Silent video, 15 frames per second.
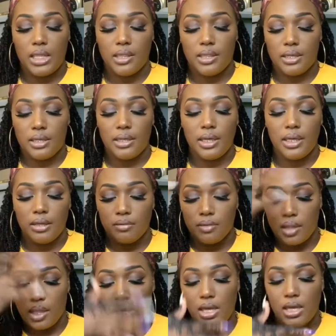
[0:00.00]
in the
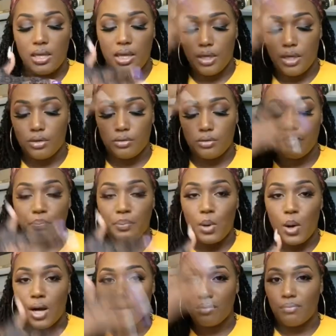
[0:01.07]
inner
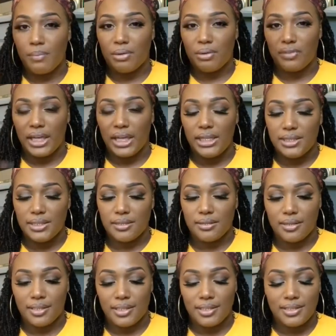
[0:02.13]
part of my face.
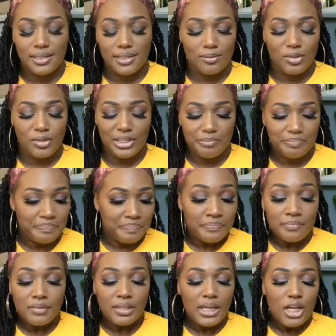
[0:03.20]
I guess that's what.
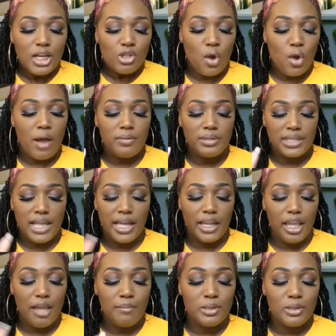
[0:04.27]
So I was
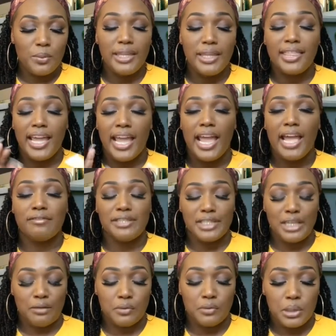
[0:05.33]
kind of in between. They have
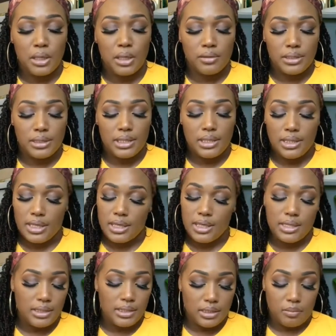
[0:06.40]
several colors in
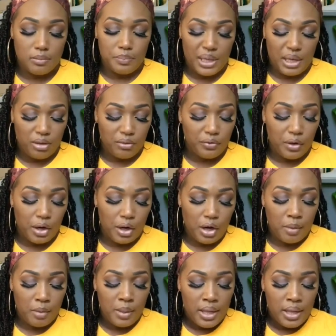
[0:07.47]
these to pick
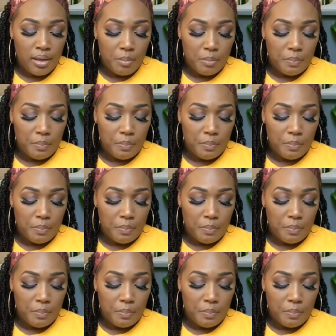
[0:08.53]
from,